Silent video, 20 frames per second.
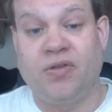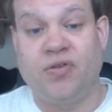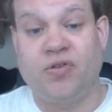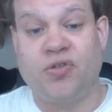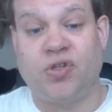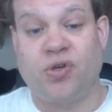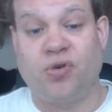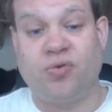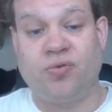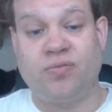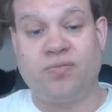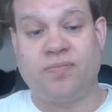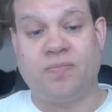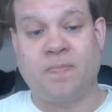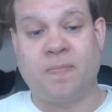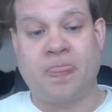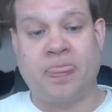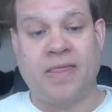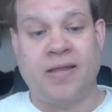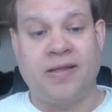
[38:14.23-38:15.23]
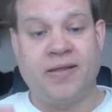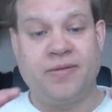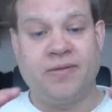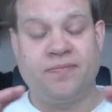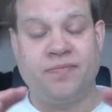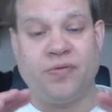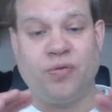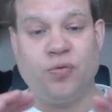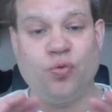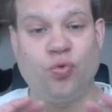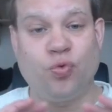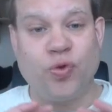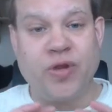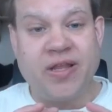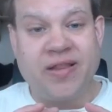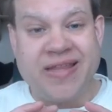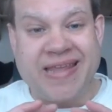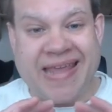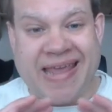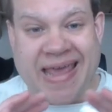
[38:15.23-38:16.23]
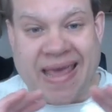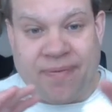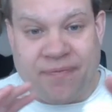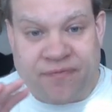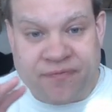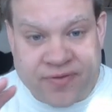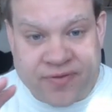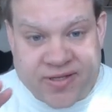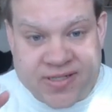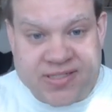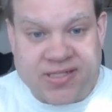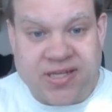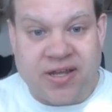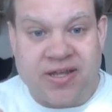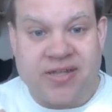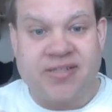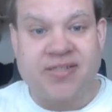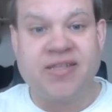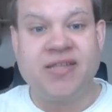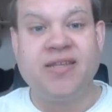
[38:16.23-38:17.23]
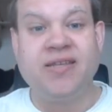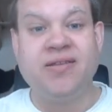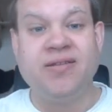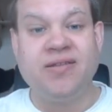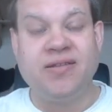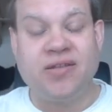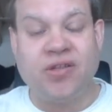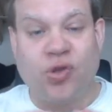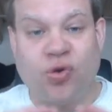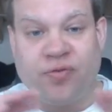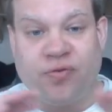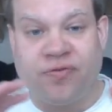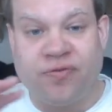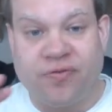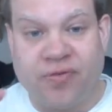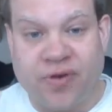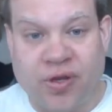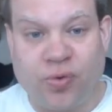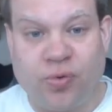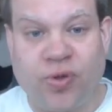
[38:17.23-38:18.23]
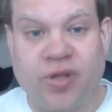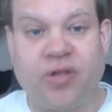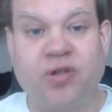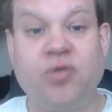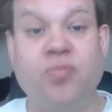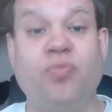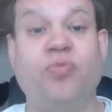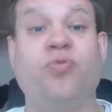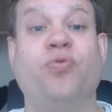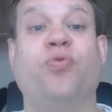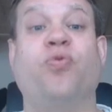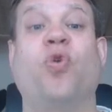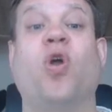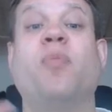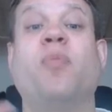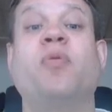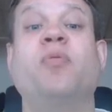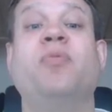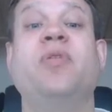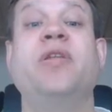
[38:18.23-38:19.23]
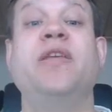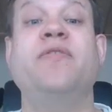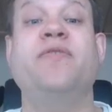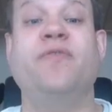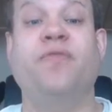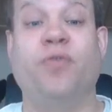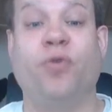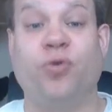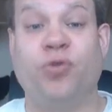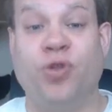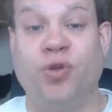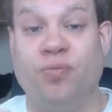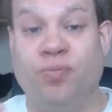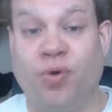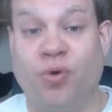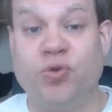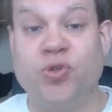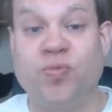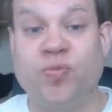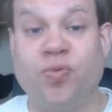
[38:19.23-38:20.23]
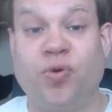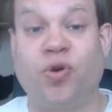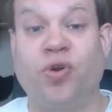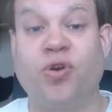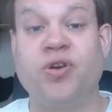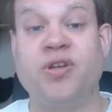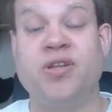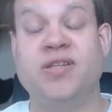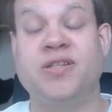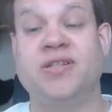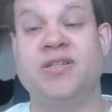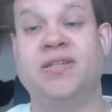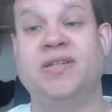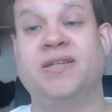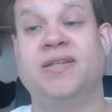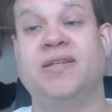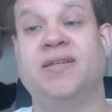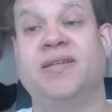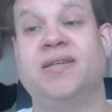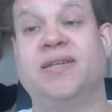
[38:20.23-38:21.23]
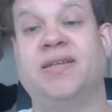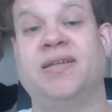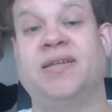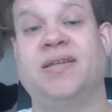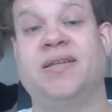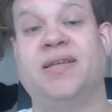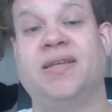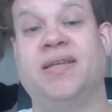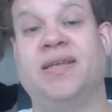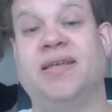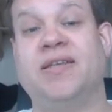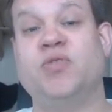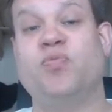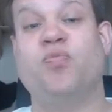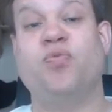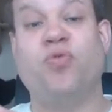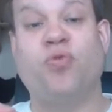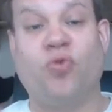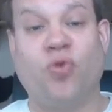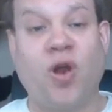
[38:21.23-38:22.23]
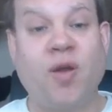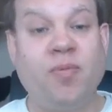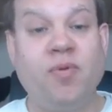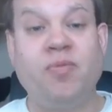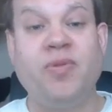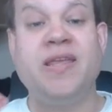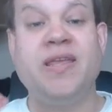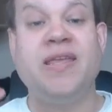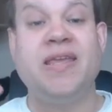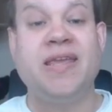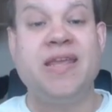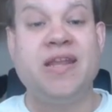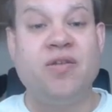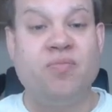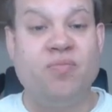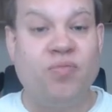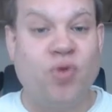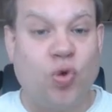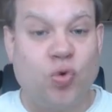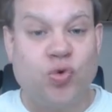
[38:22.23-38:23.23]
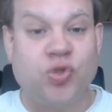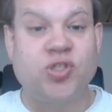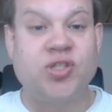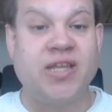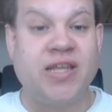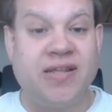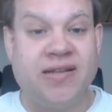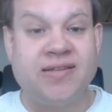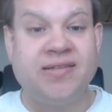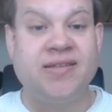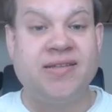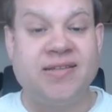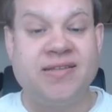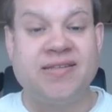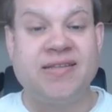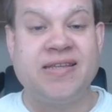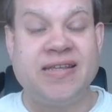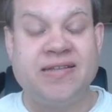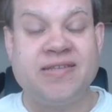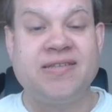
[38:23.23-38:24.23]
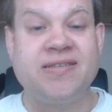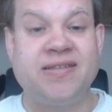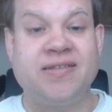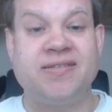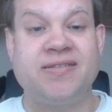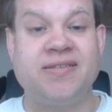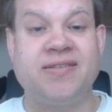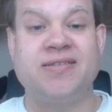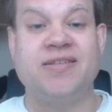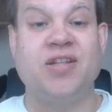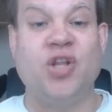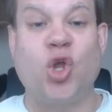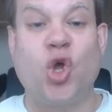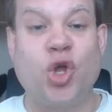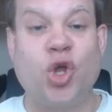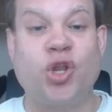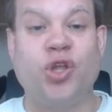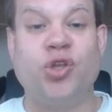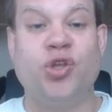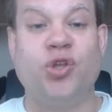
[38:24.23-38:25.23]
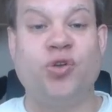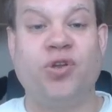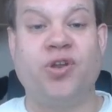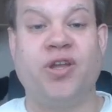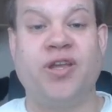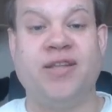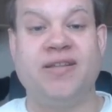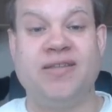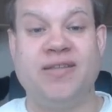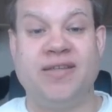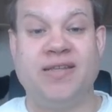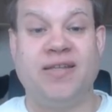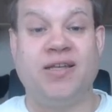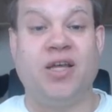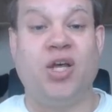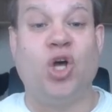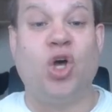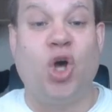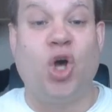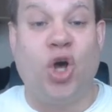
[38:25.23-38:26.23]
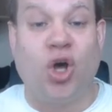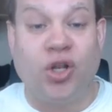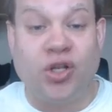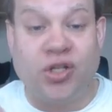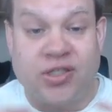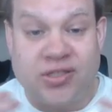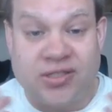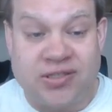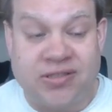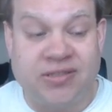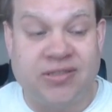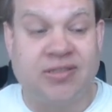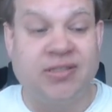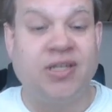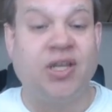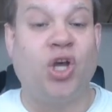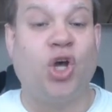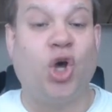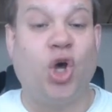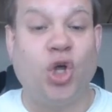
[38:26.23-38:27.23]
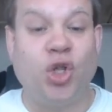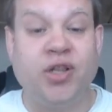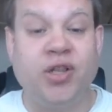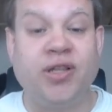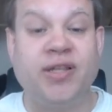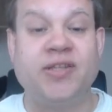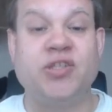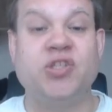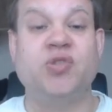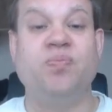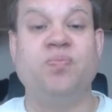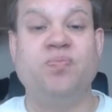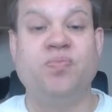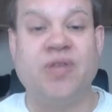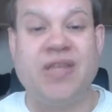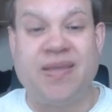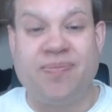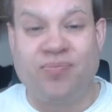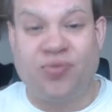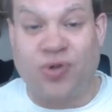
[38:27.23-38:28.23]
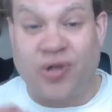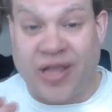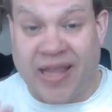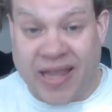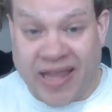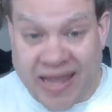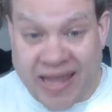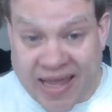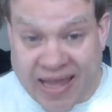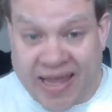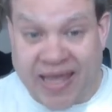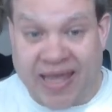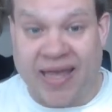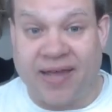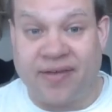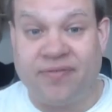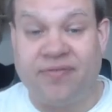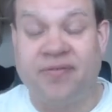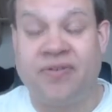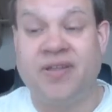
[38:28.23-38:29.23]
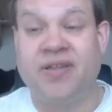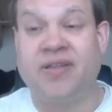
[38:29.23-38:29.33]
So really emphasizing no free will, probably for the most part, is probably in most instances not a good idea, unless people have